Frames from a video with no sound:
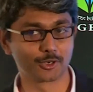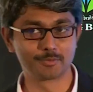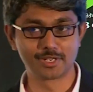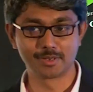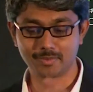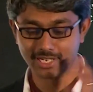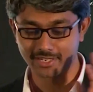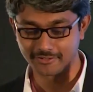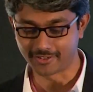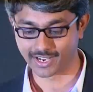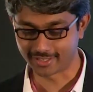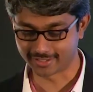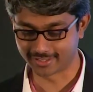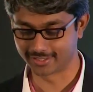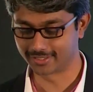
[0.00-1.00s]
going to be a bit
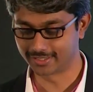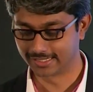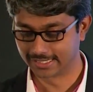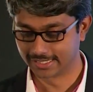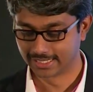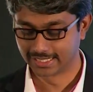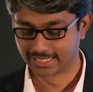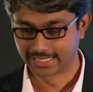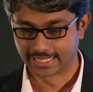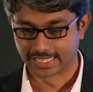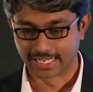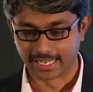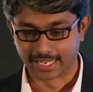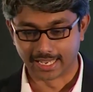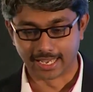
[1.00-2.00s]
faster.
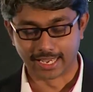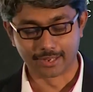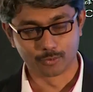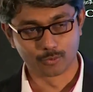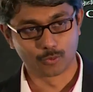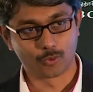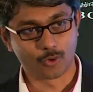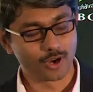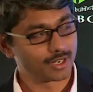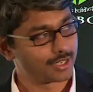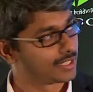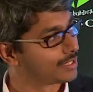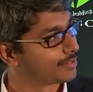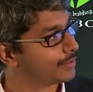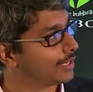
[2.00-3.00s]
And
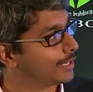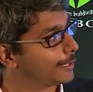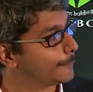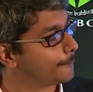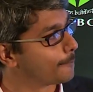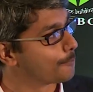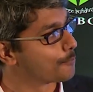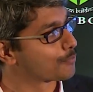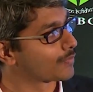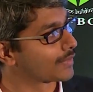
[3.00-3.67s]
what I'm